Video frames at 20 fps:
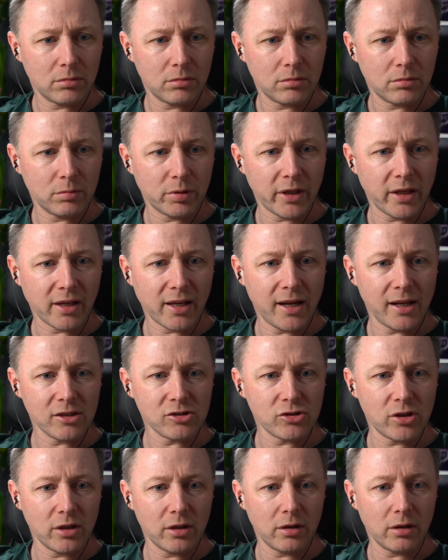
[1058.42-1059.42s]
play a cards
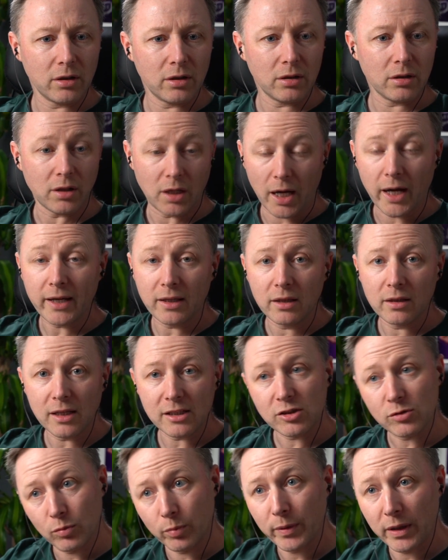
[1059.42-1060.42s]
right? Aye,
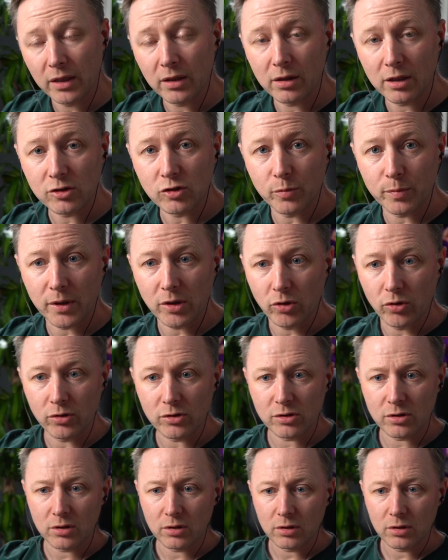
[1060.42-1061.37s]
this'll be used.